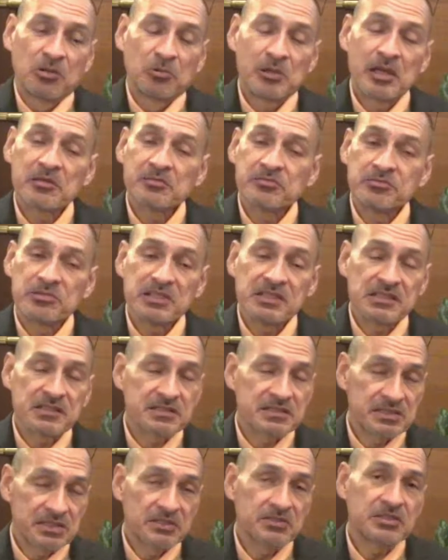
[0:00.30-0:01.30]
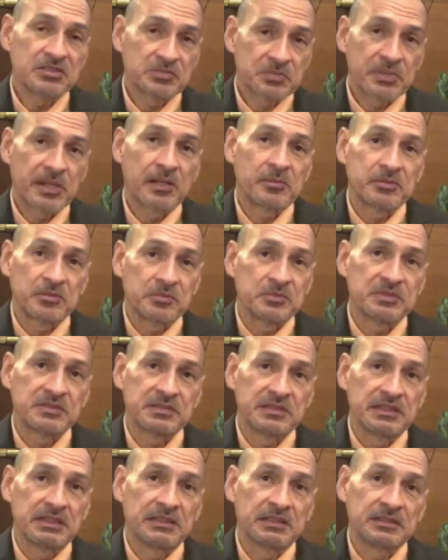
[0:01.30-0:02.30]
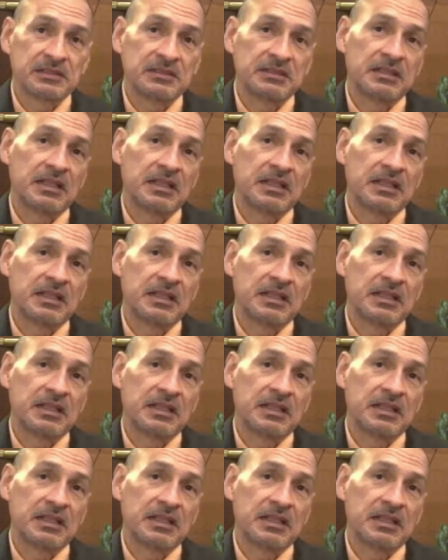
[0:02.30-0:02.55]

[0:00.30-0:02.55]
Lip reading: we have really serious problems that